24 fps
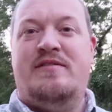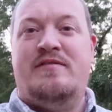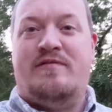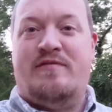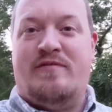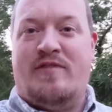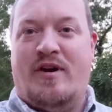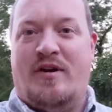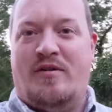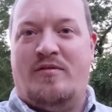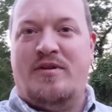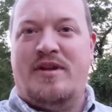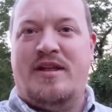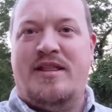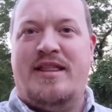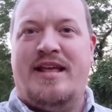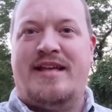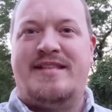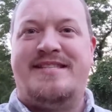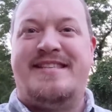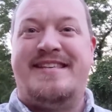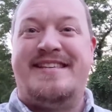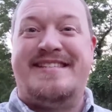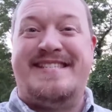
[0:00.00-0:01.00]
phone.
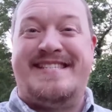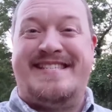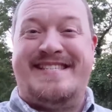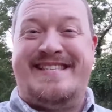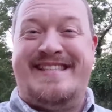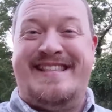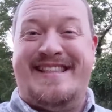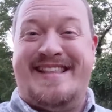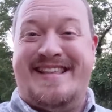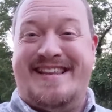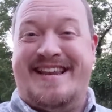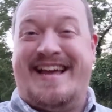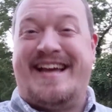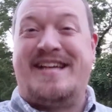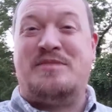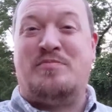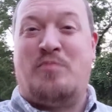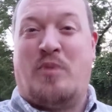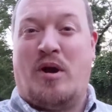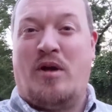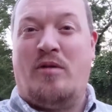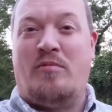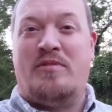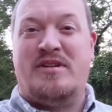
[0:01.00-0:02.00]
That's the
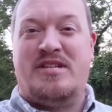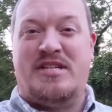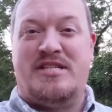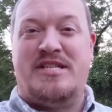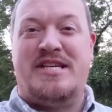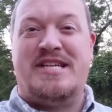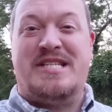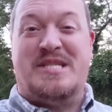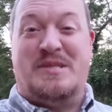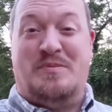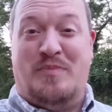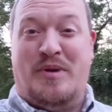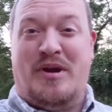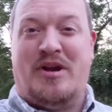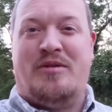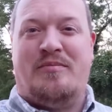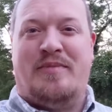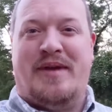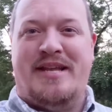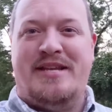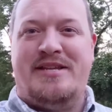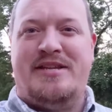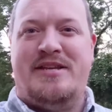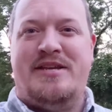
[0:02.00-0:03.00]
next part, which is
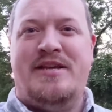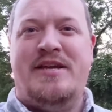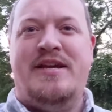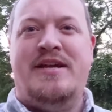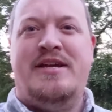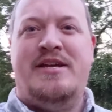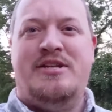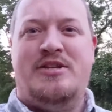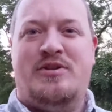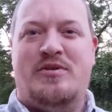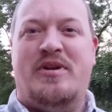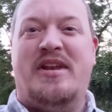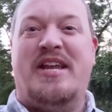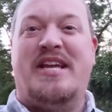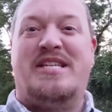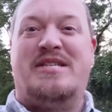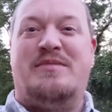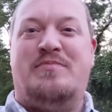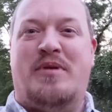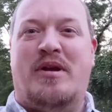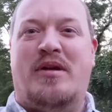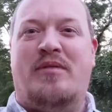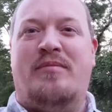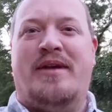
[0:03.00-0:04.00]
experiment. Do an
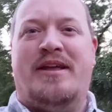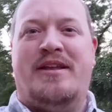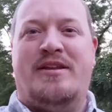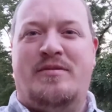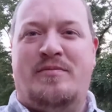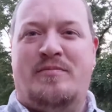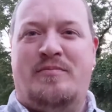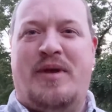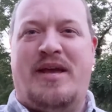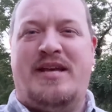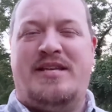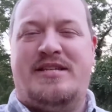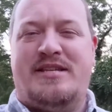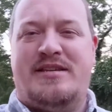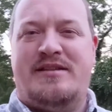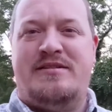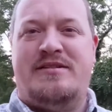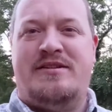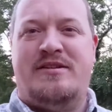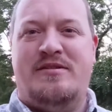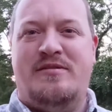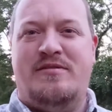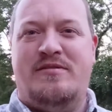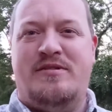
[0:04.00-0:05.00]
experiment based
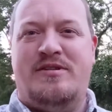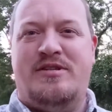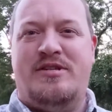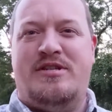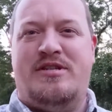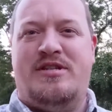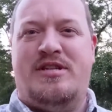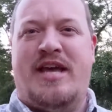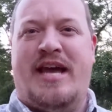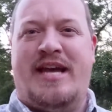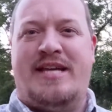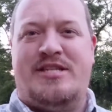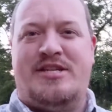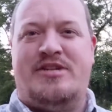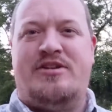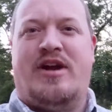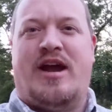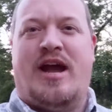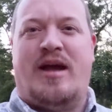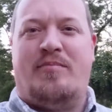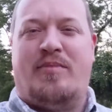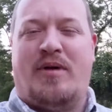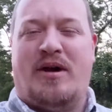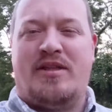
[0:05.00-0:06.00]
to test your
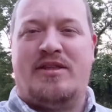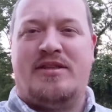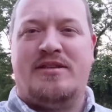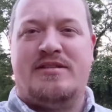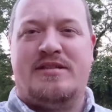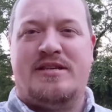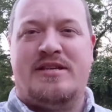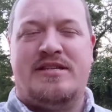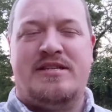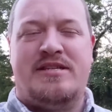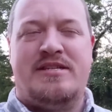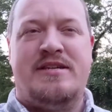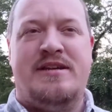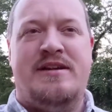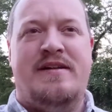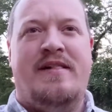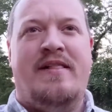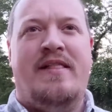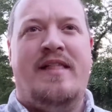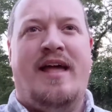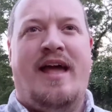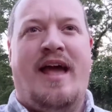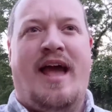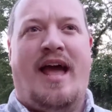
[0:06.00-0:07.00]
hypothesis.
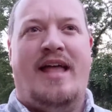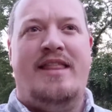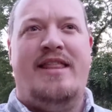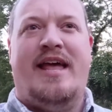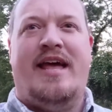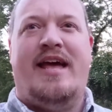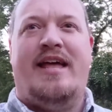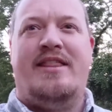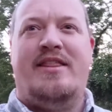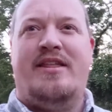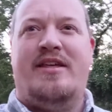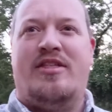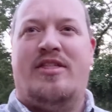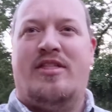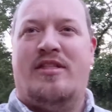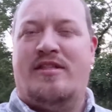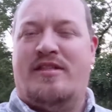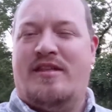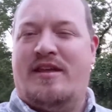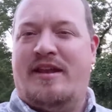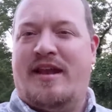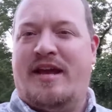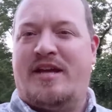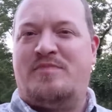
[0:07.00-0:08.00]
And then
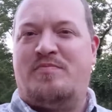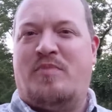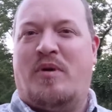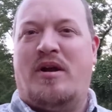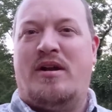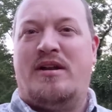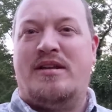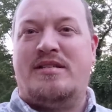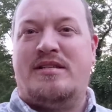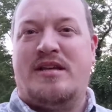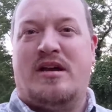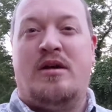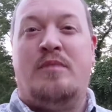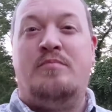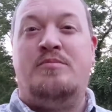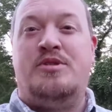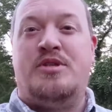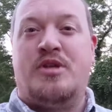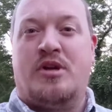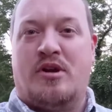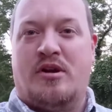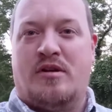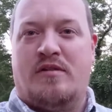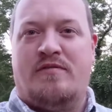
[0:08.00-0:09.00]
the next part is
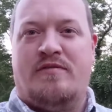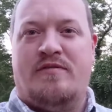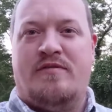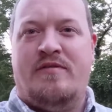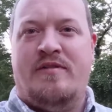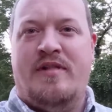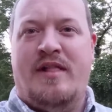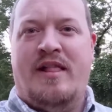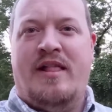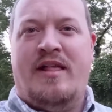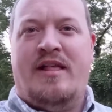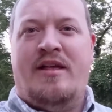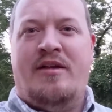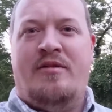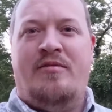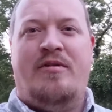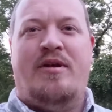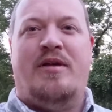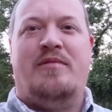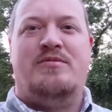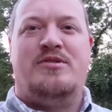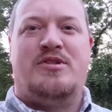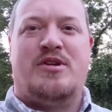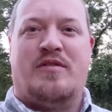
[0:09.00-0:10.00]
observe.
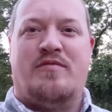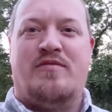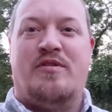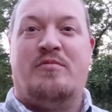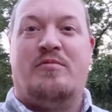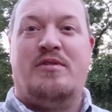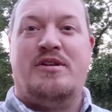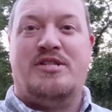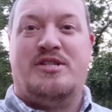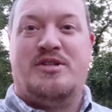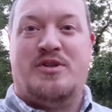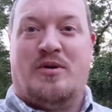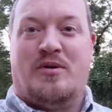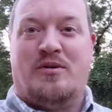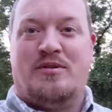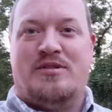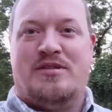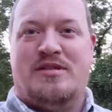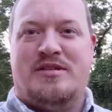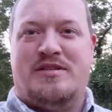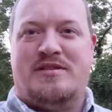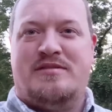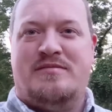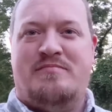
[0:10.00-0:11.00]
We observe the
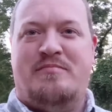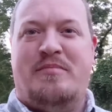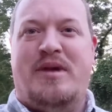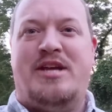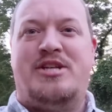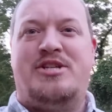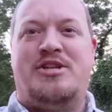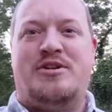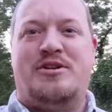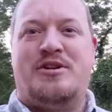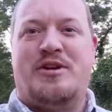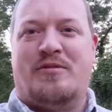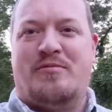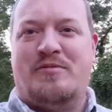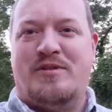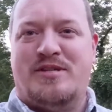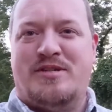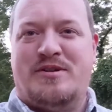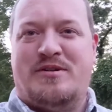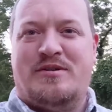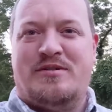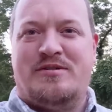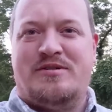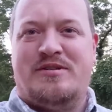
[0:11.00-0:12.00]
results, measure your
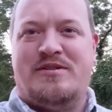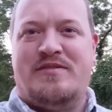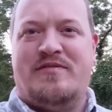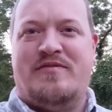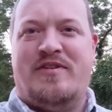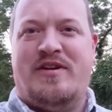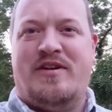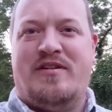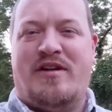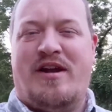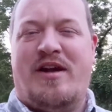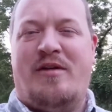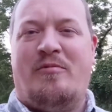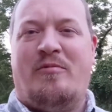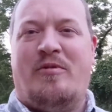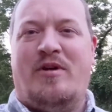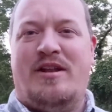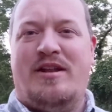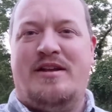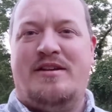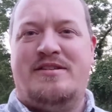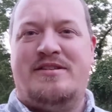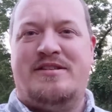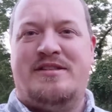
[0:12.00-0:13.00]
results, and figure out
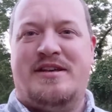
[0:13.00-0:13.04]
what is